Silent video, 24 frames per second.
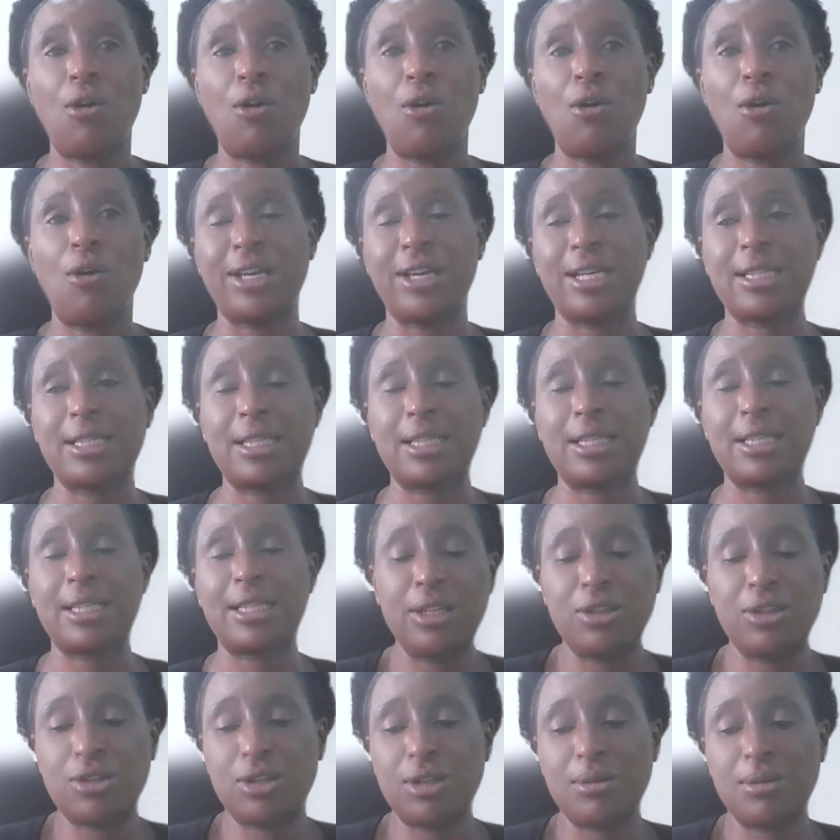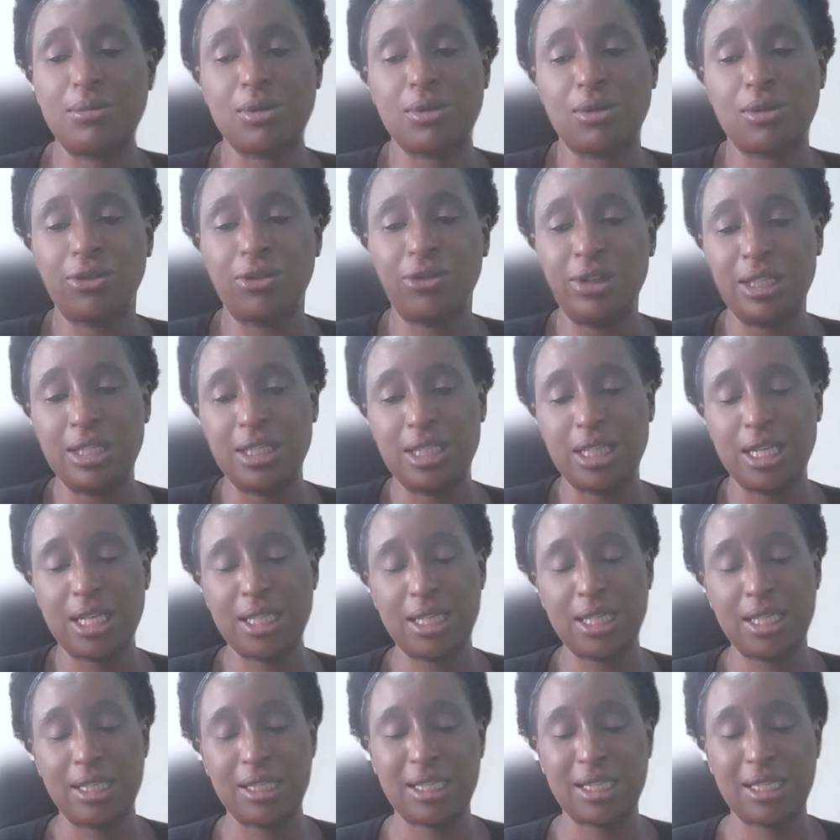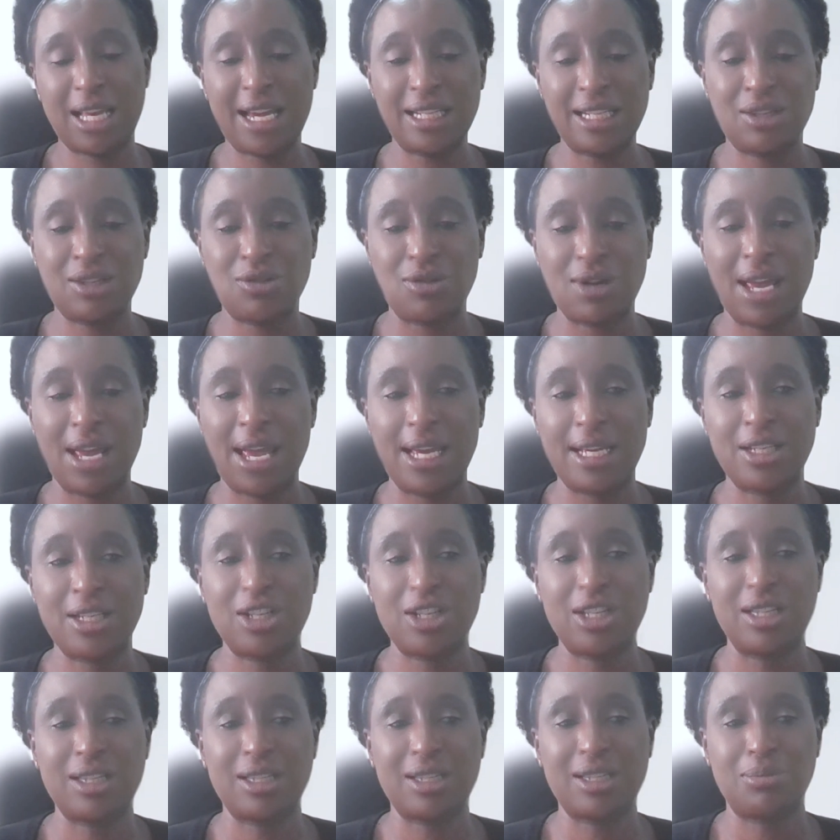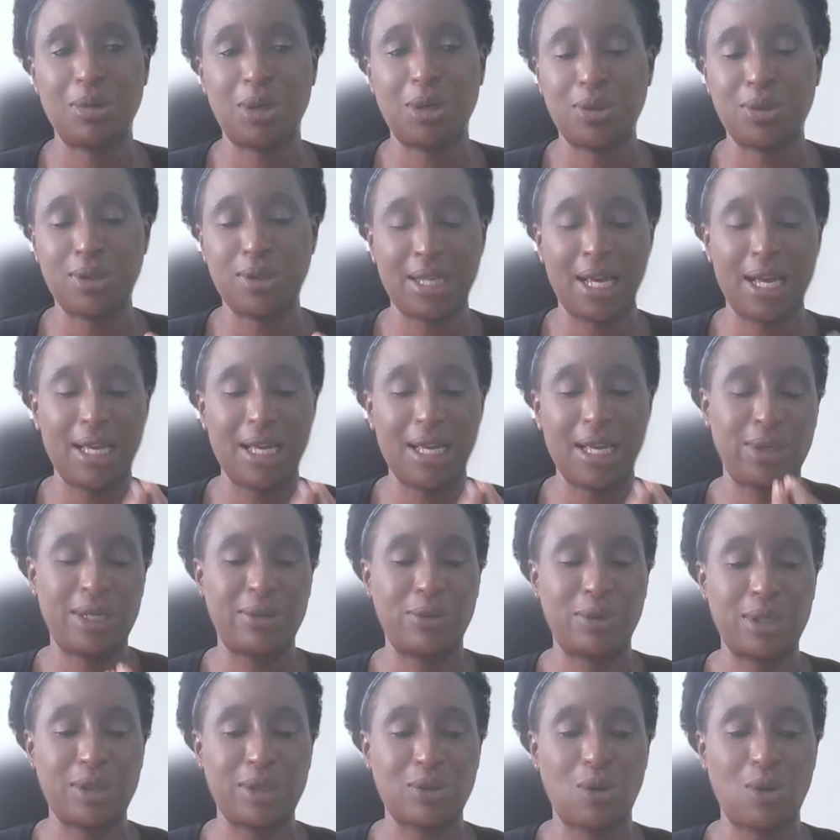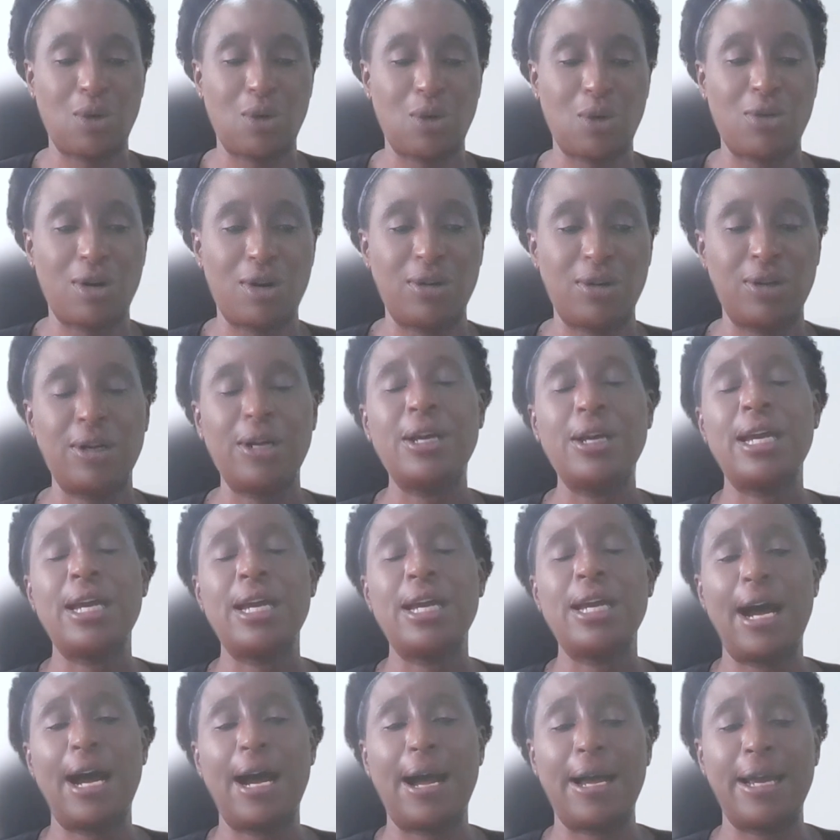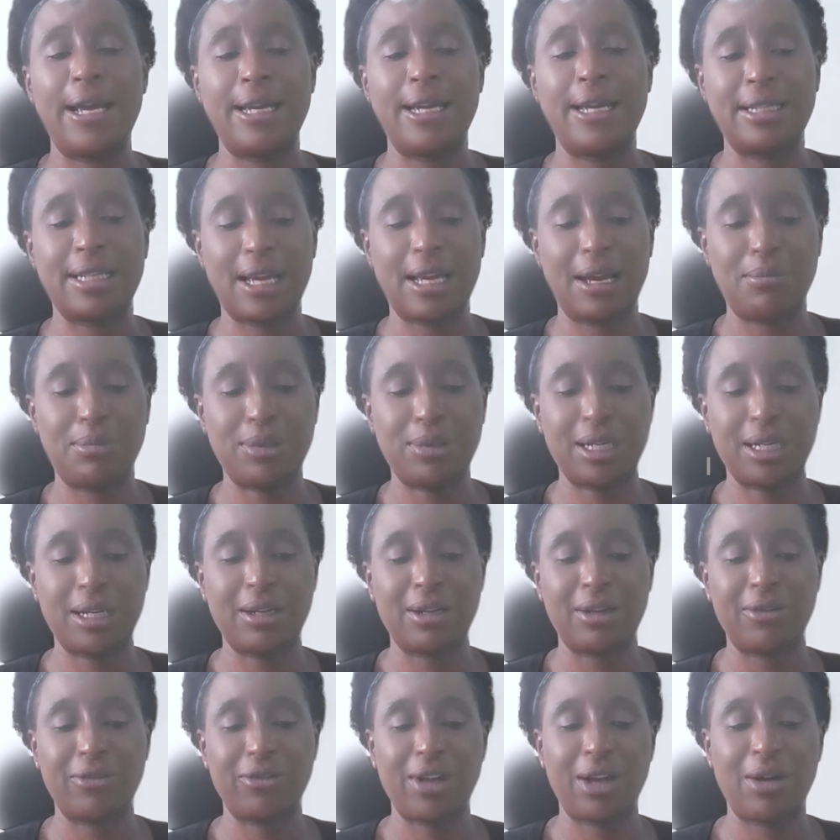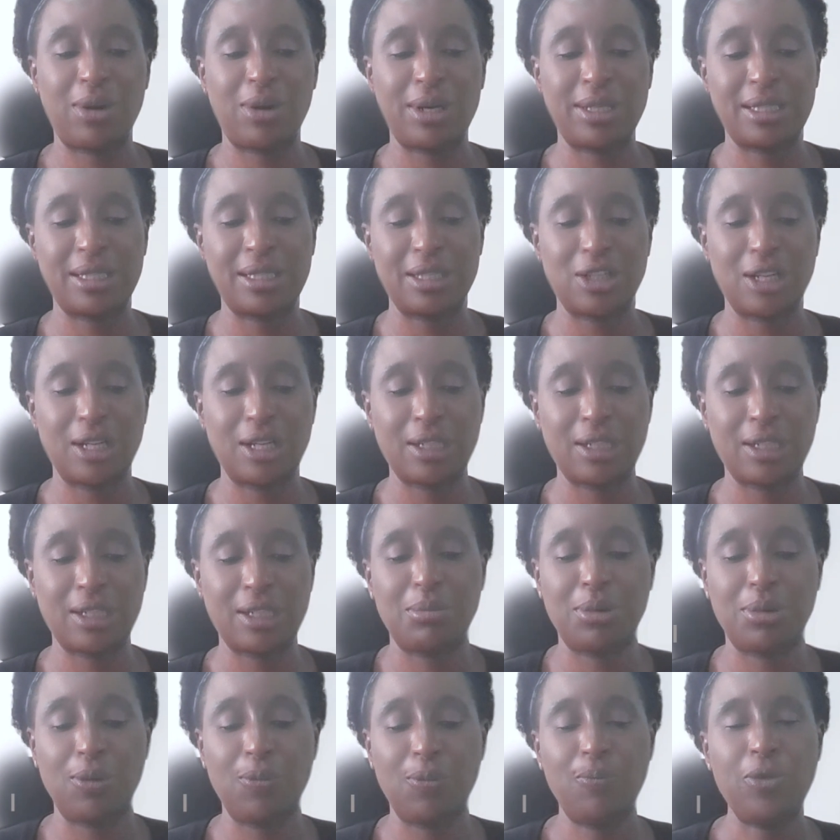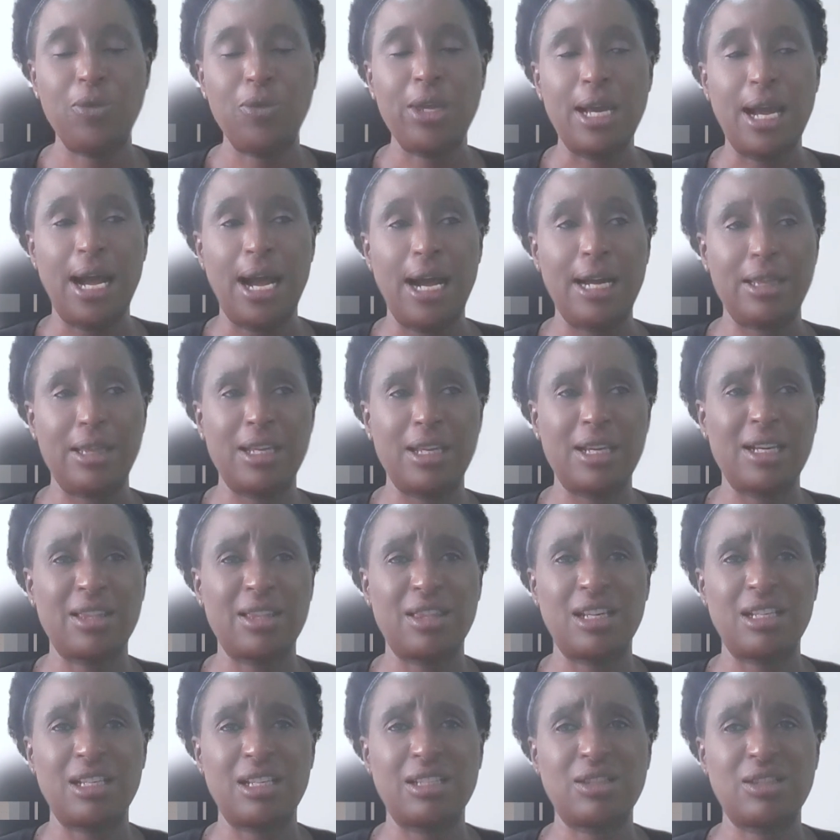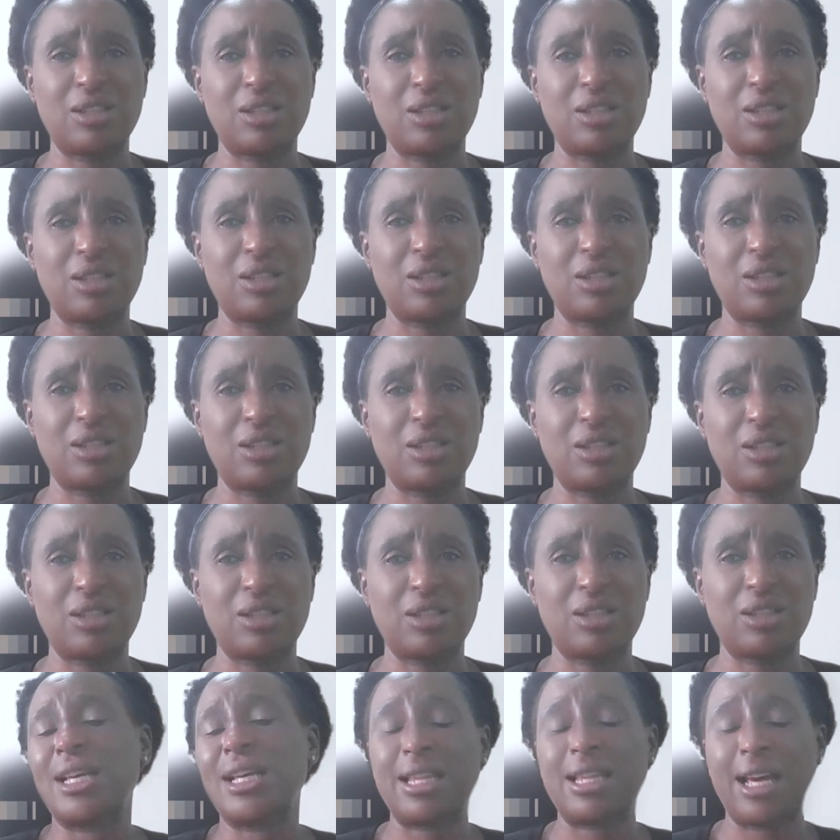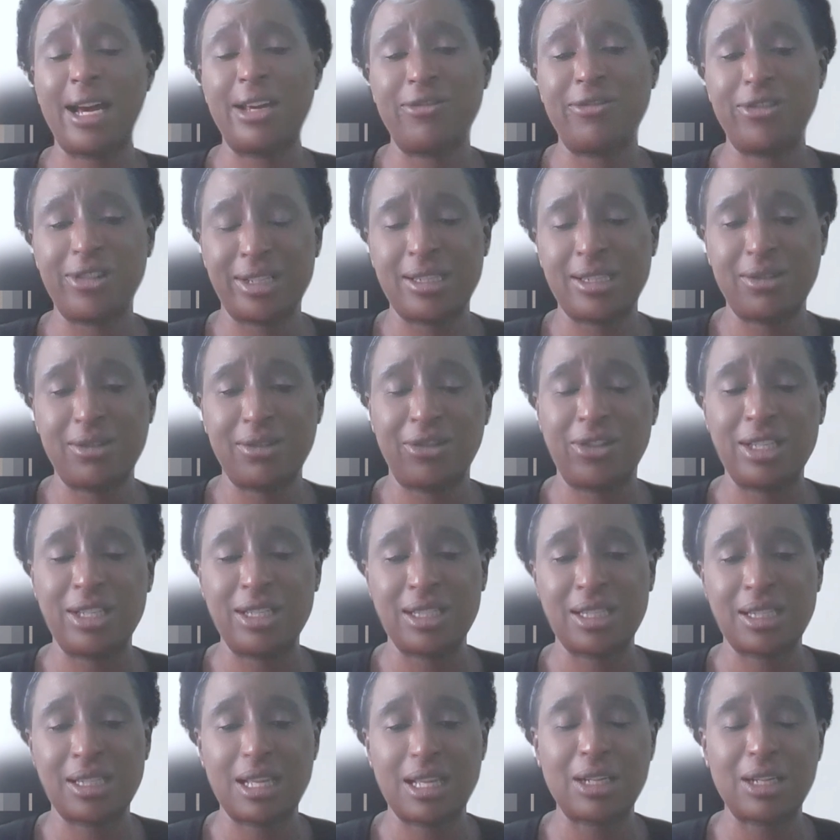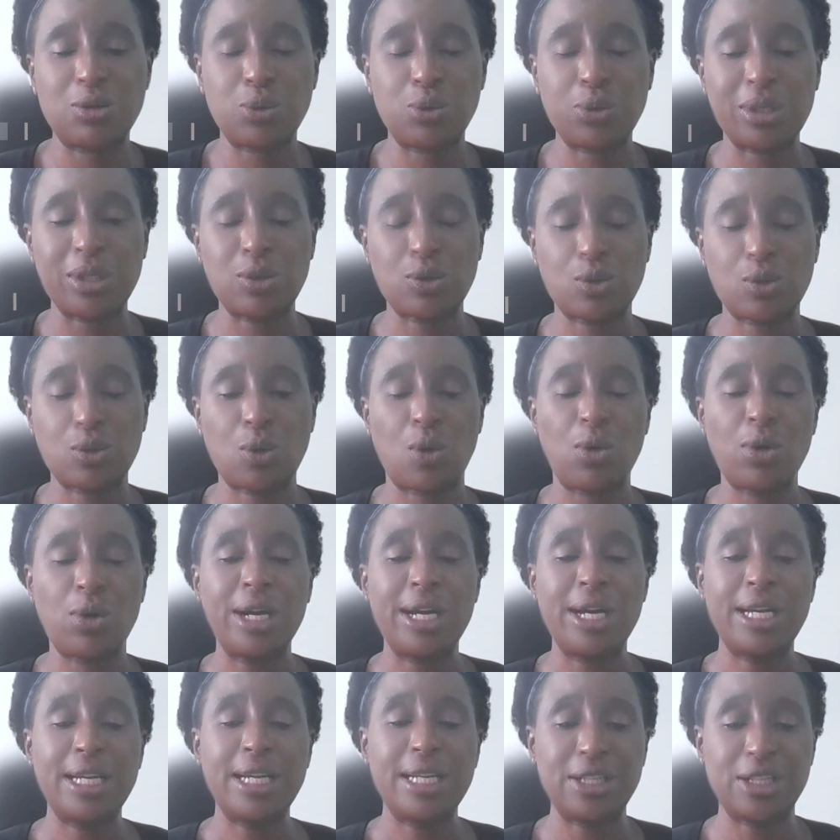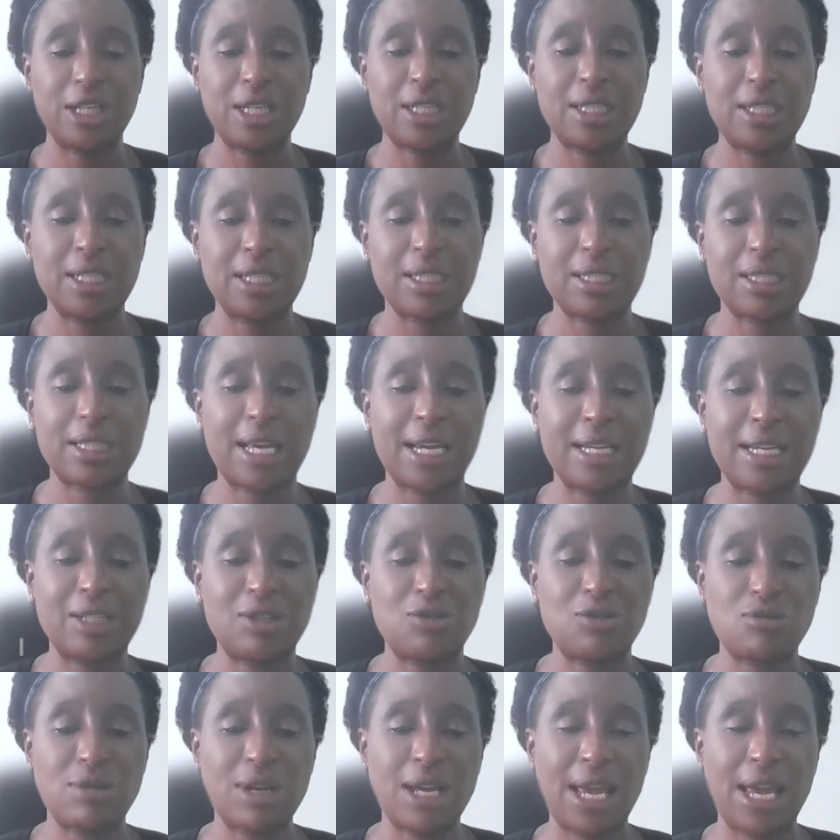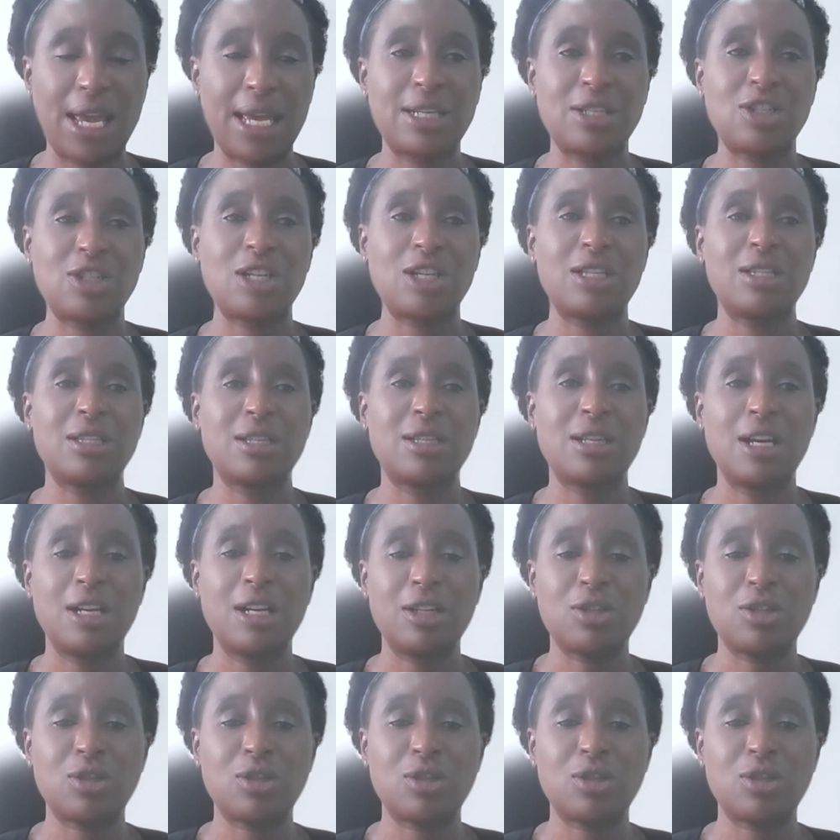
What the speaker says: Obviously, in terms of injection site reactions, because the other one was oral and cabotegravir was injectable, I think that's those are the adverse events that we saw, injection site reactions.